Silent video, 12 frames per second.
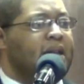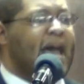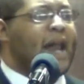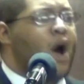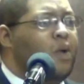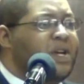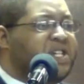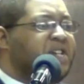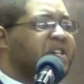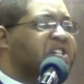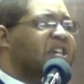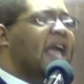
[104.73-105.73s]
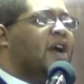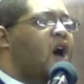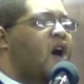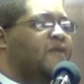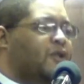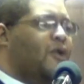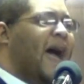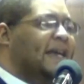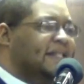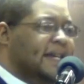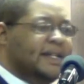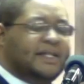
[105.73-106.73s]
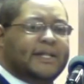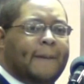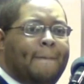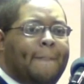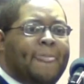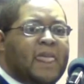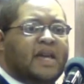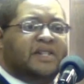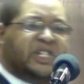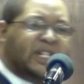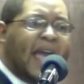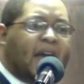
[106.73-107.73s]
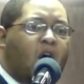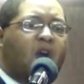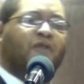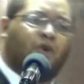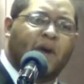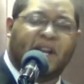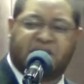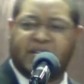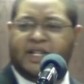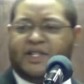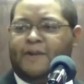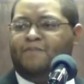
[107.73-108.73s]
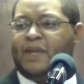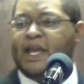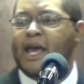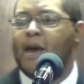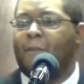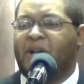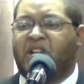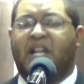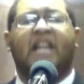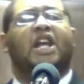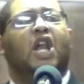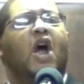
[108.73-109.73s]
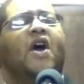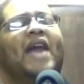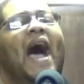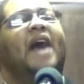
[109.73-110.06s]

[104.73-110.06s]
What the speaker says: Not only should you shake off crisis, shake off criticism, but you need to learn